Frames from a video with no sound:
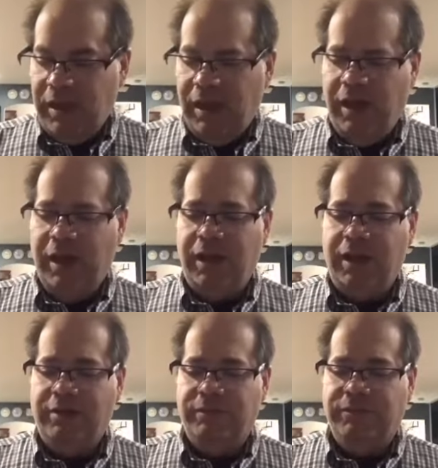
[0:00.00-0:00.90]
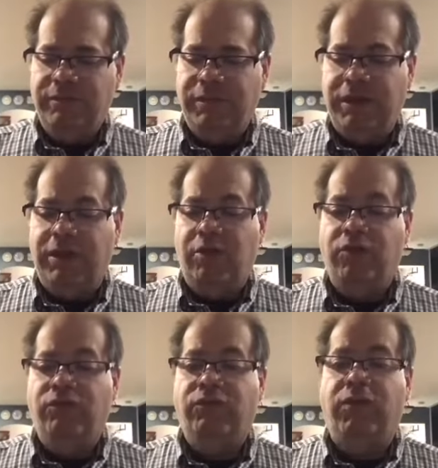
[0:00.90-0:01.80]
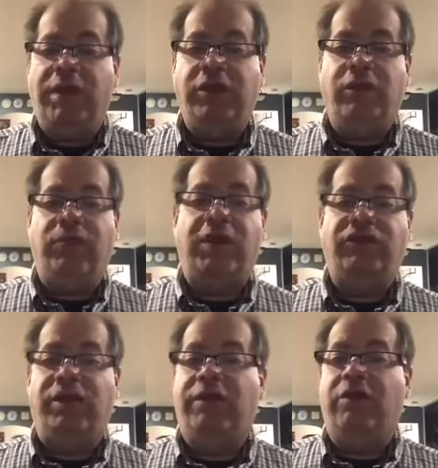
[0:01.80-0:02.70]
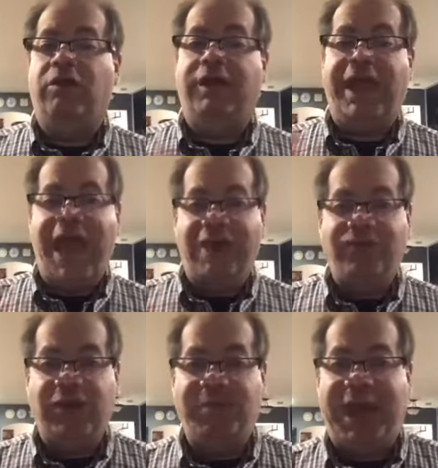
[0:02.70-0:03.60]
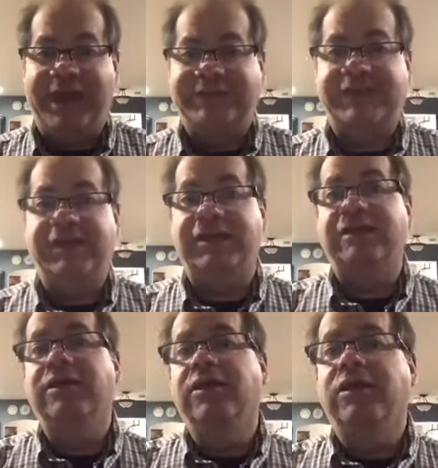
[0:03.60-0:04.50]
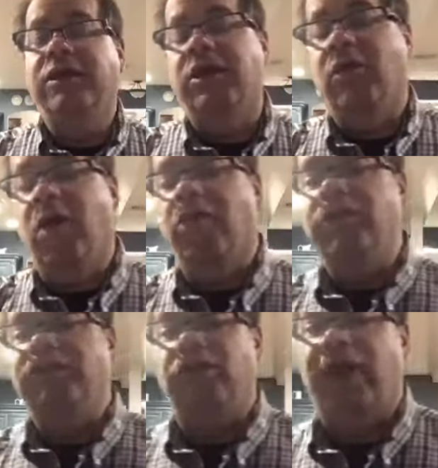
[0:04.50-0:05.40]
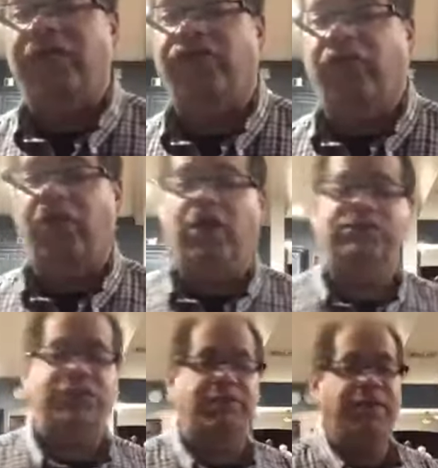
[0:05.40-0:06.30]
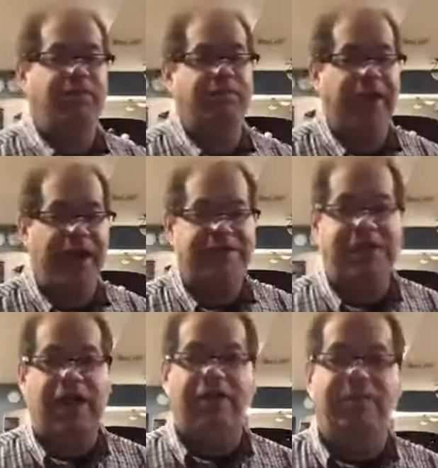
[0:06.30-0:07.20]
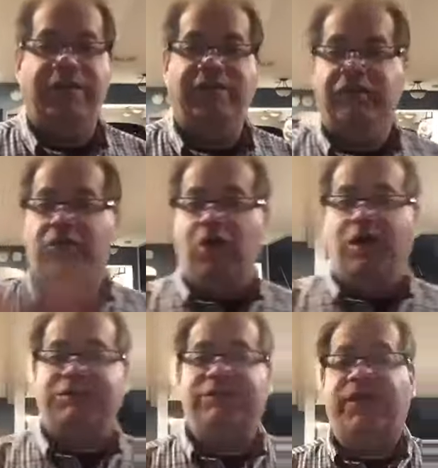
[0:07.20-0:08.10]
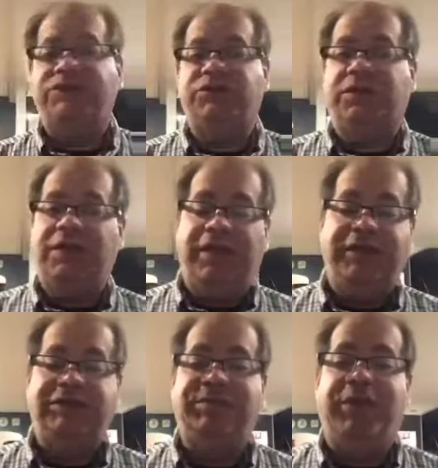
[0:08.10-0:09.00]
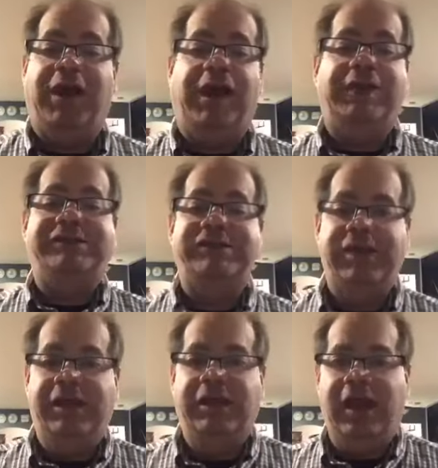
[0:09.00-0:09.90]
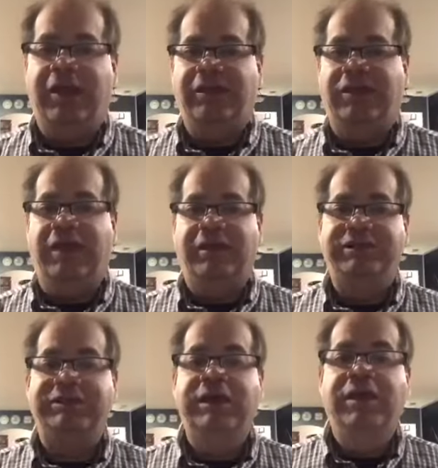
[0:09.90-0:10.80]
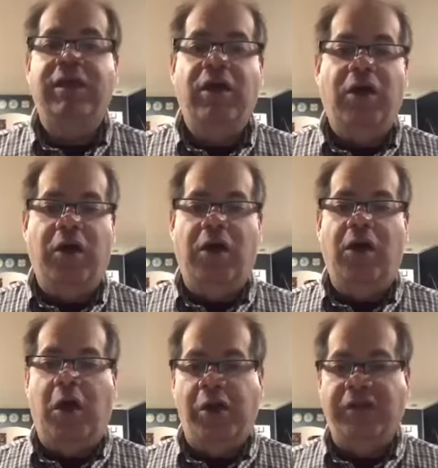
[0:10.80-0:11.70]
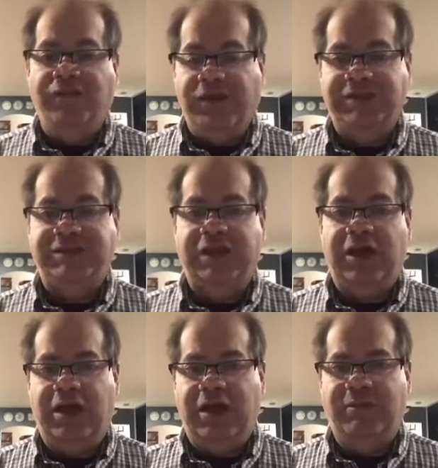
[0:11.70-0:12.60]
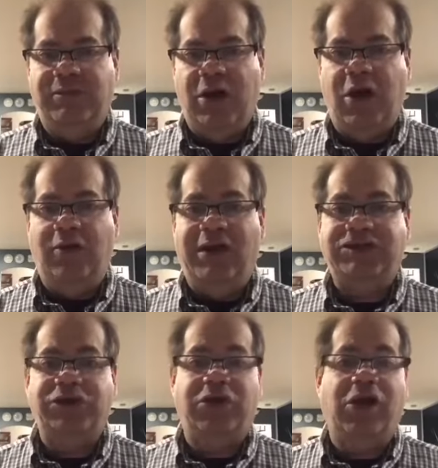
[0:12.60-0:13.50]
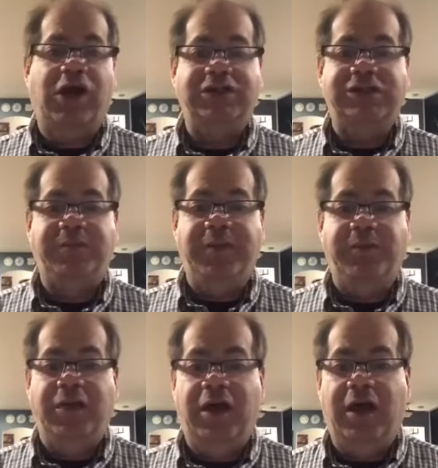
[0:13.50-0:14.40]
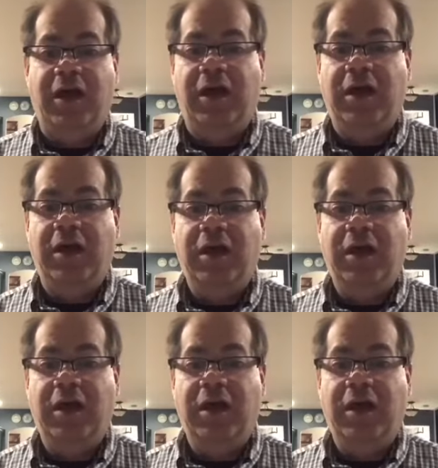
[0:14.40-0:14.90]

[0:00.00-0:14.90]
uh, you know, running your restaurant at only half capacity. You know, all these are extra costs that are being passed on to business. The cost of extra cleaning supplies and, and things. all of these um, are extra costs, and people uh,